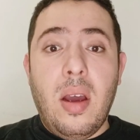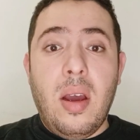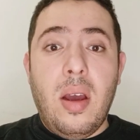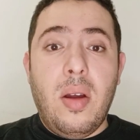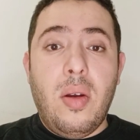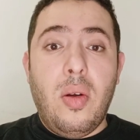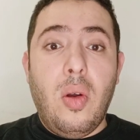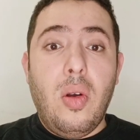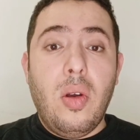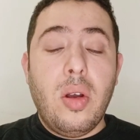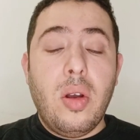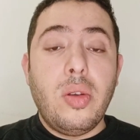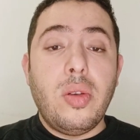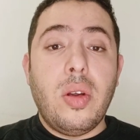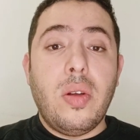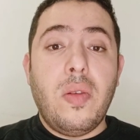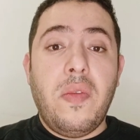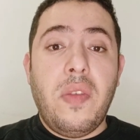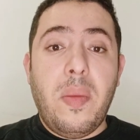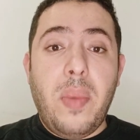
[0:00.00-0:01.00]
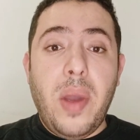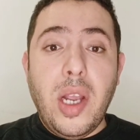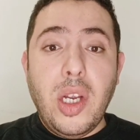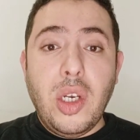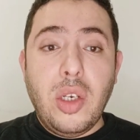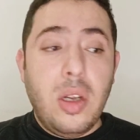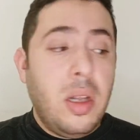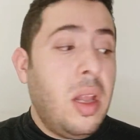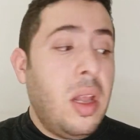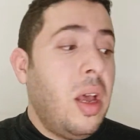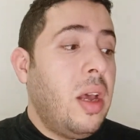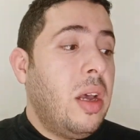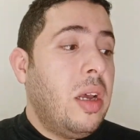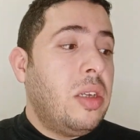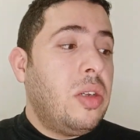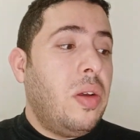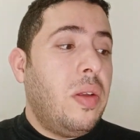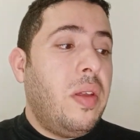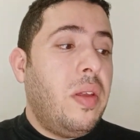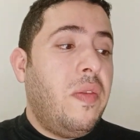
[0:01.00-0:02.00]
wrong with one of the patient,
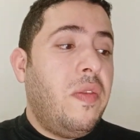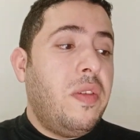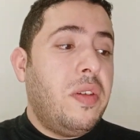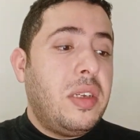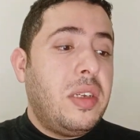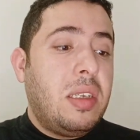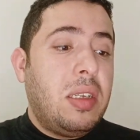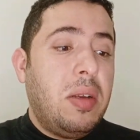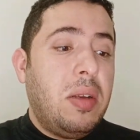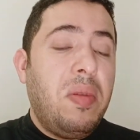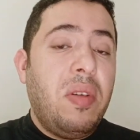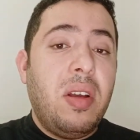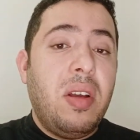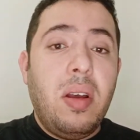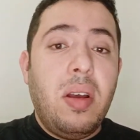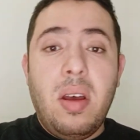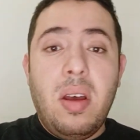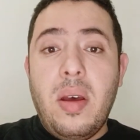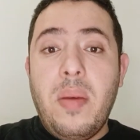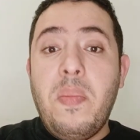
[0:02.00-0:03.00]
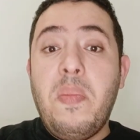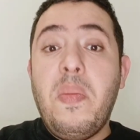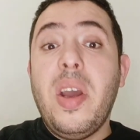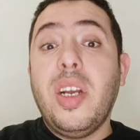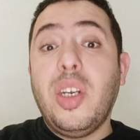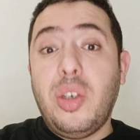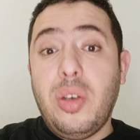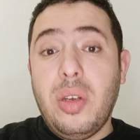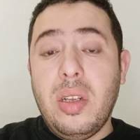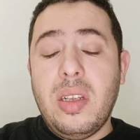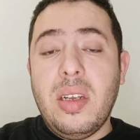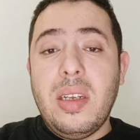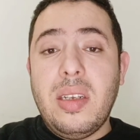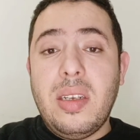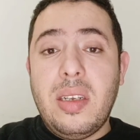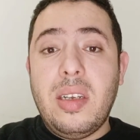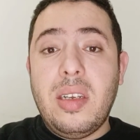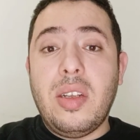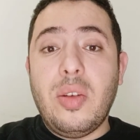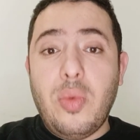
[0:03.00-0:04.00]
so the first patient in the
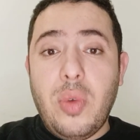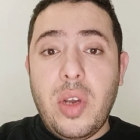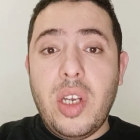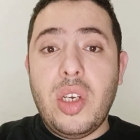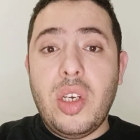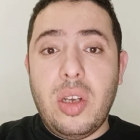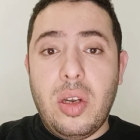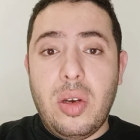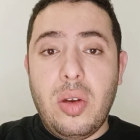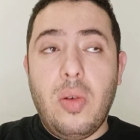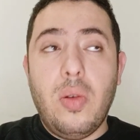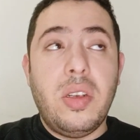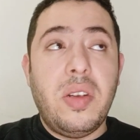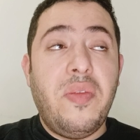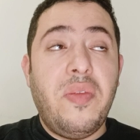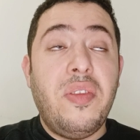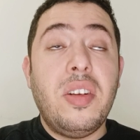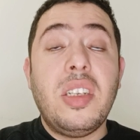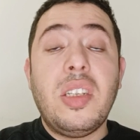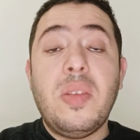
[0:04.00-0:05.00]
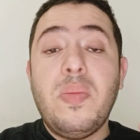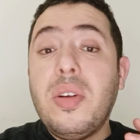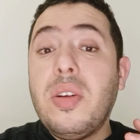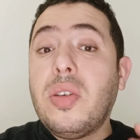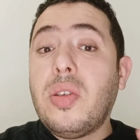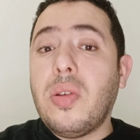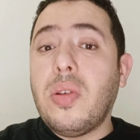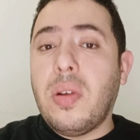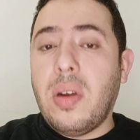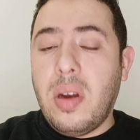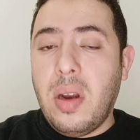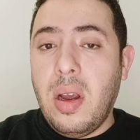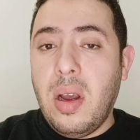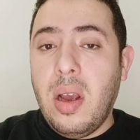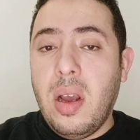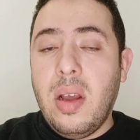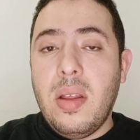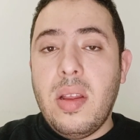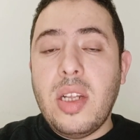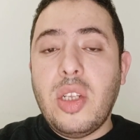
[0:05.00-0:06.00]
situation or the first person
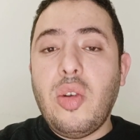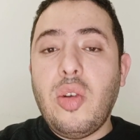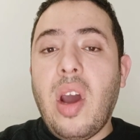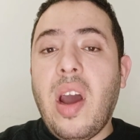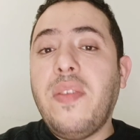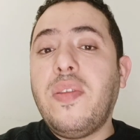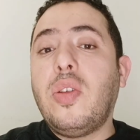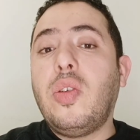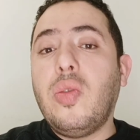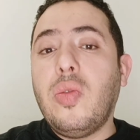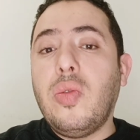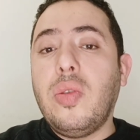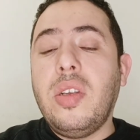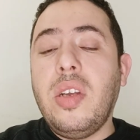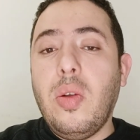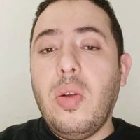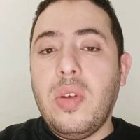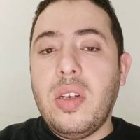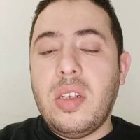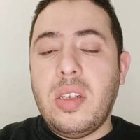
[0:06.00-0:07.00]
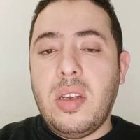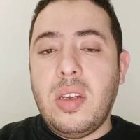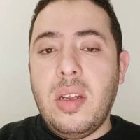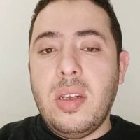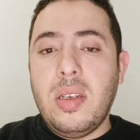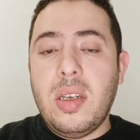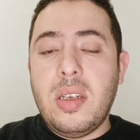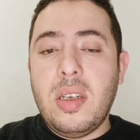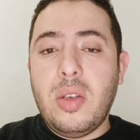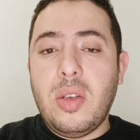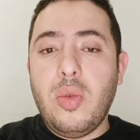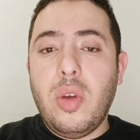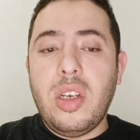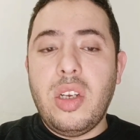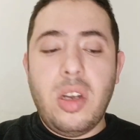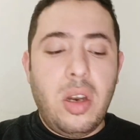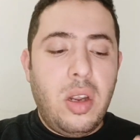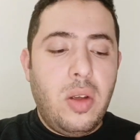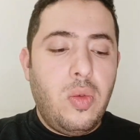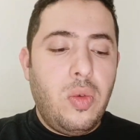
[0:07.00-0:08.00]
that you have to deal with in the
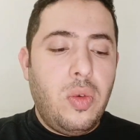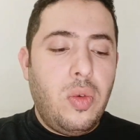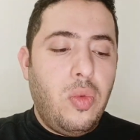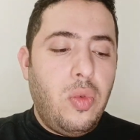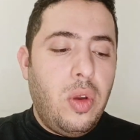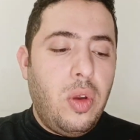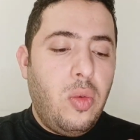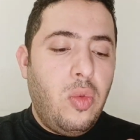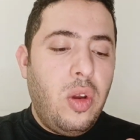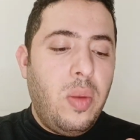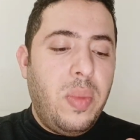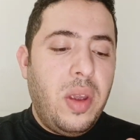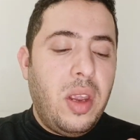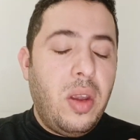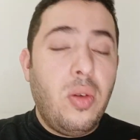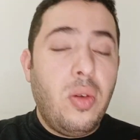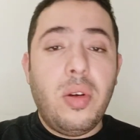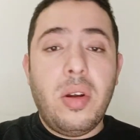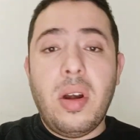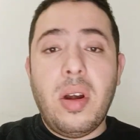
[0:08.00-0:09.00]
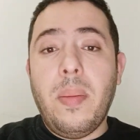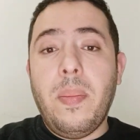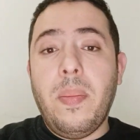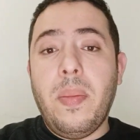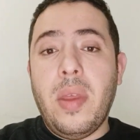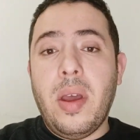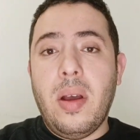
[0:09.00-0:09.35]
situation will be your